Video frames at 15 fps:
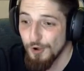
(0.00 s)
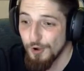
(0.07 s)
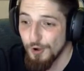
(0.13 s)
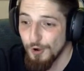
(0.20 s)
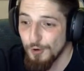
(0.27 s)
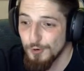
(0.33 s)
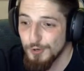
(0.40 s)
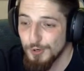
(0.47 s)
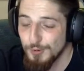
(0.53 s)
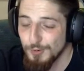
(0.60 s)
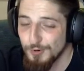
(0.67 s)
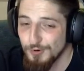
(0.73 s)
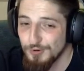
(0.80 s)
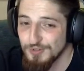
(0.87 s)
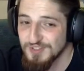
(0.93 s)

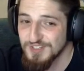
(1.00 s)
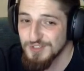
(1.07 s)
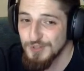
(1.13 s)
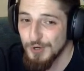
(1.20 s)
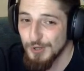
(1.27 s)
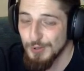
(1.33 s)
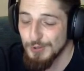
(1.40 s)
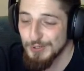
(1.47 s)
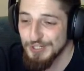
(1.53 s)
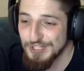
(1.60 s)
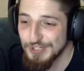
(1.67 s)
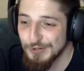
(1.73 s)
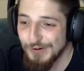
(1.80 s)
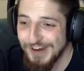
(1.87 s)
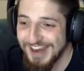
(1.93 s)
Okarun's not looking
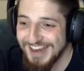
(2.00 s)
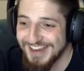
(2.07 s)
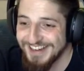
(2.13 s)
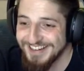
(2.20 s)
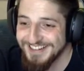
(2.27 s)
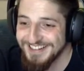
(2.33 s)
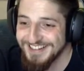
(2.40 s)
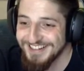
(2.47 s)
great.